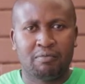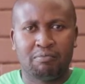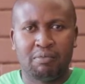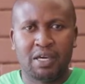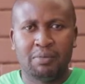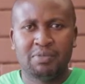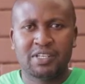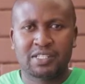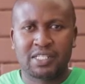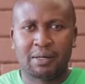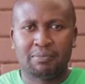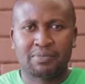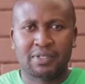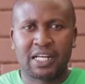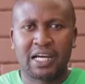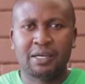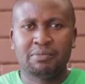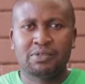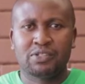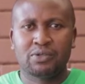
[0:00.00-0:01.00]
Maybe
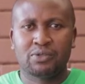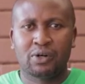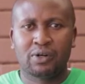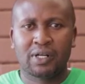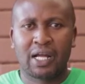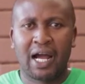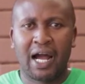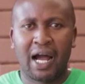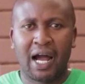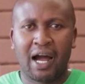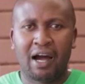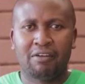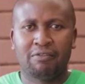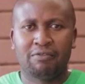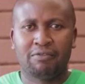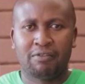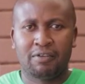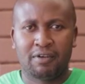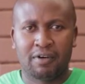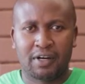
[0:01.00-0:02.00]
sometimes you don't
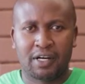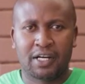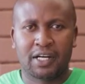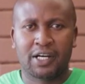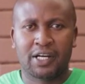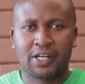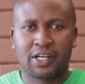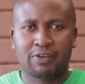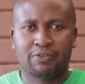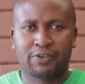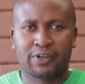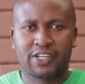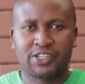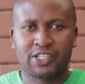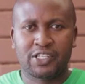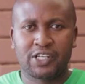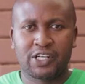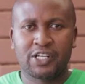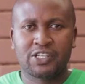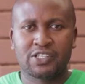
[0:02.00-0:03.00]
have
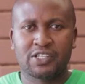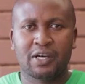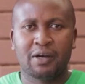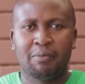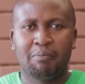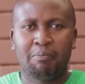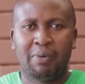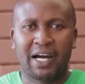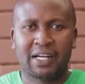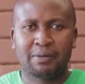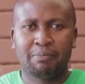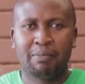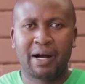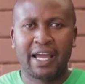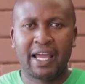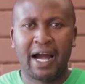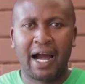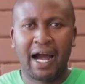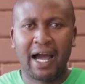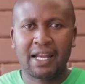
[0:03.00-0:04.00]
fresh greens but
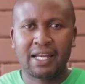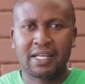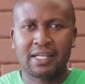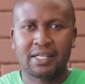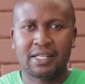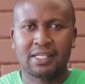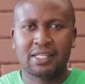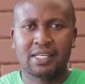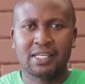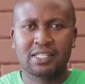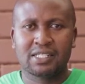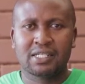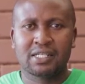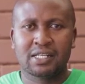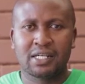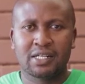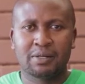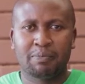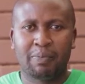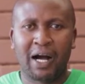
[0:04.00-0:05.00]
by adding this
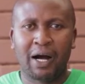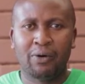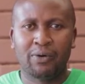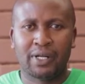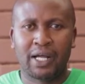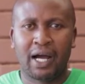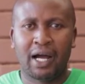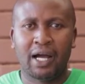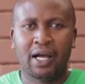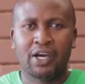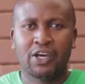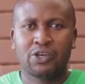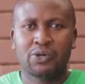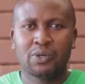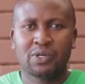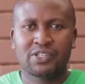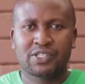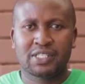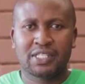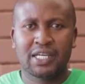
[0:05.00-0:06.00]
green powder
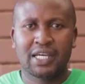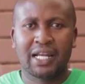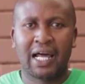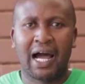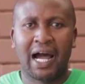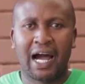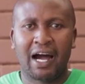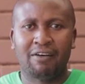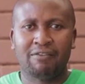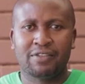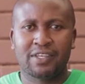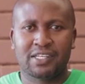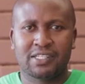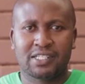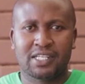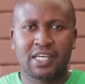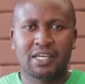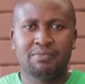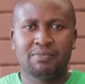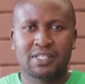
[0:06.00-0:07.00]
you'll still have the
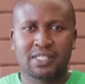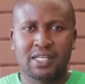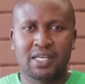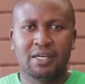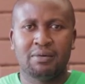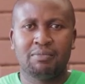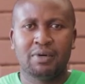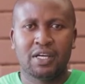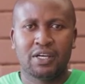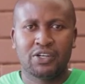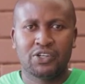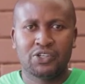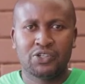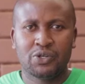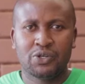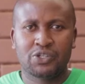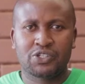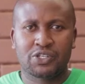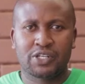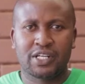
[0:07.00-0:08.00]
same same
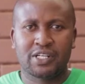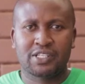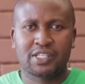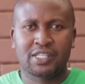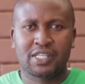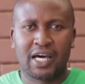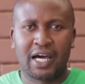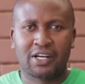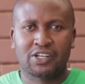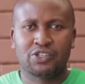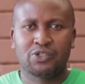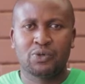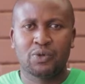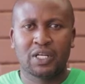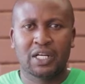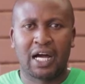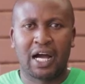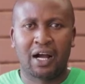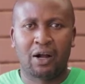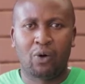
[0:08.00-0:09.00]
nutrients that you
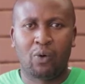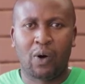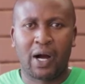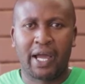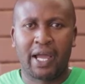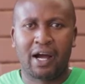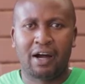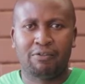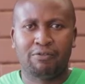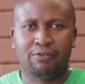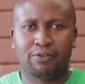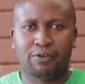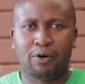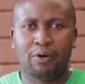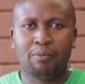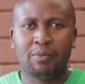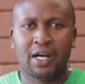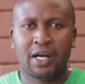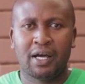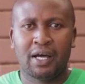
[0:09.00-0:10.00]
will acquire
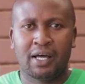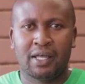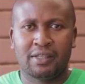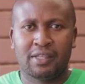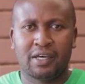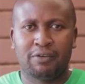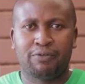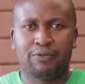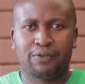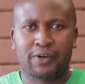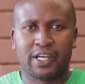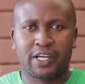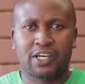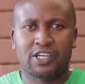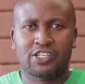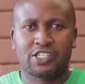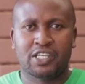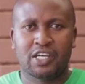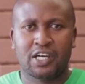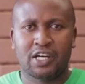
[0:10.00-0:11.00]
from the
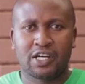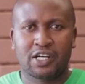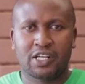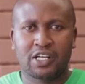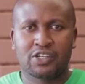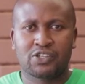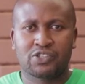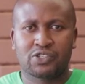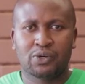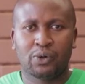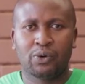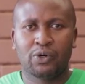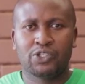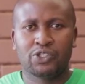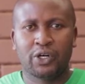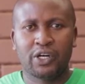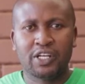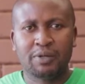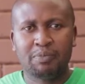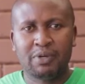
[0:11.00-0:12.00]
fresh greens so
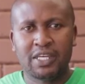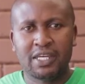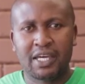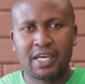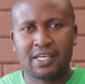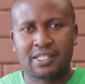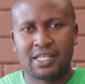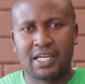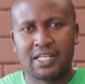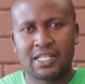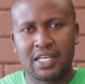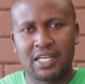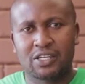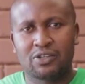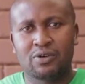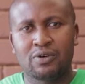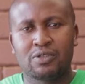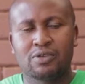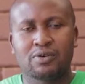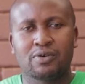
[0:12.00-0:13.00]
join me as i
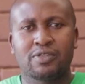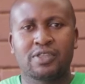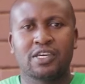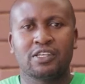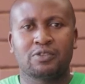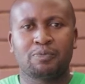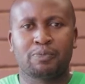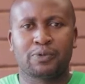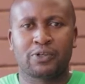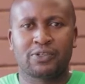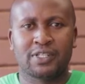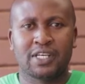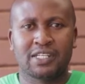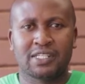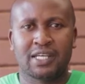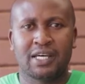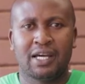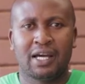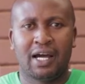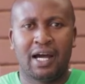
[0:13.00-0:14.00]
take you through this
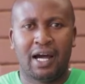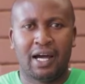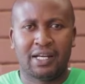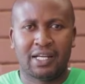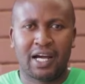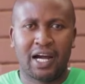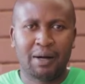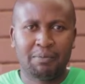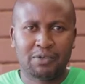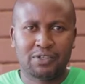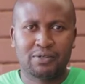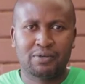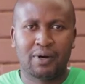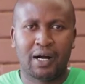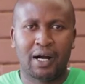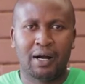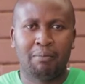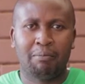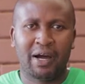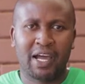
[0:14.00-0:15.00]
process and i'm
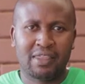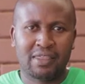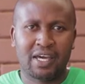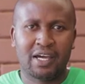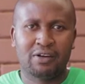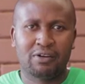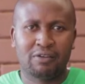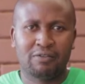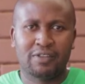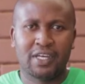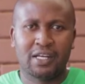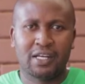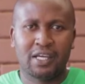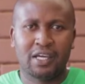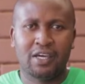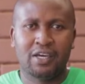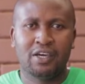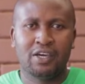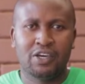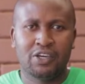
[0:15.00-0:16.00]
sure by the end of the
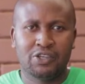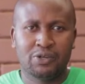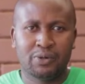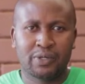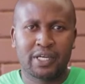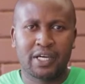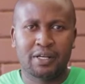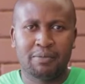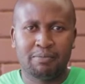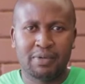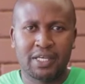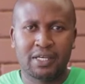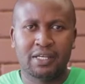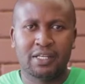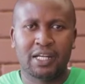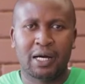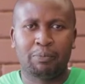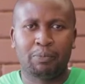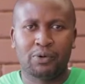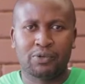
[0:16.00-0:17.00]
day you can
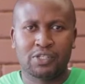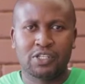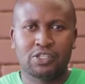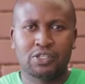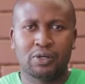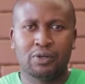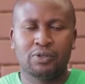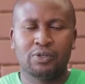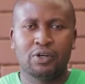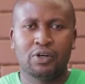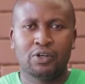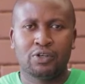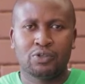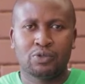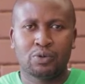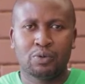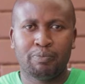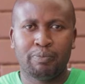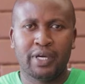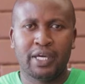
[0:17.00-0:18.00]
be in a position
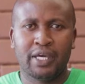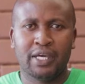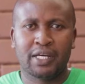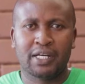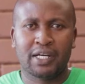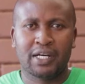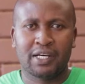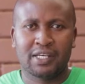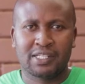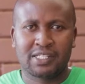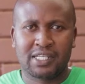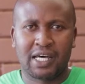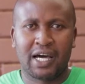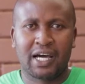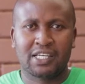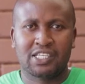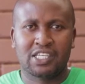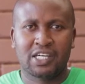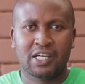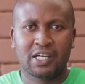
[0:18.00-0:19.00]
to make
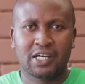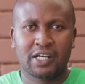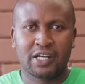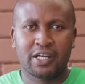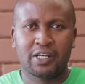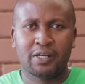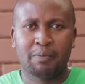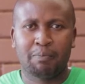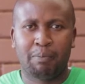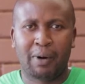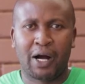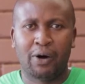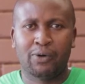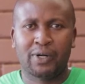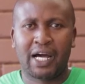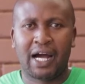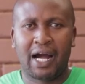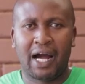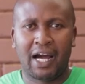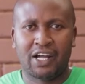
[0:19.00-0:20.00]
such green
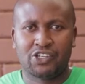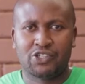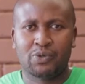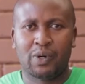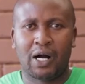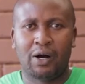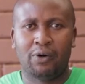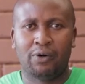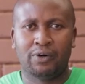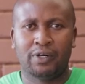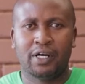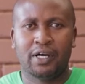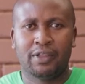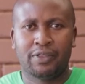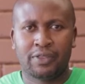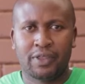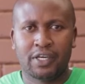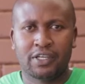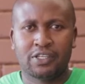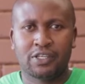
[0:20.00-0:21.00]
powder at your own
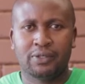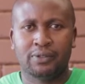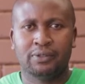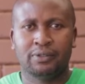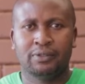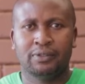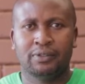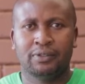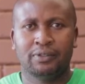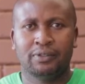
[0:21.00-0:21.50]
thank you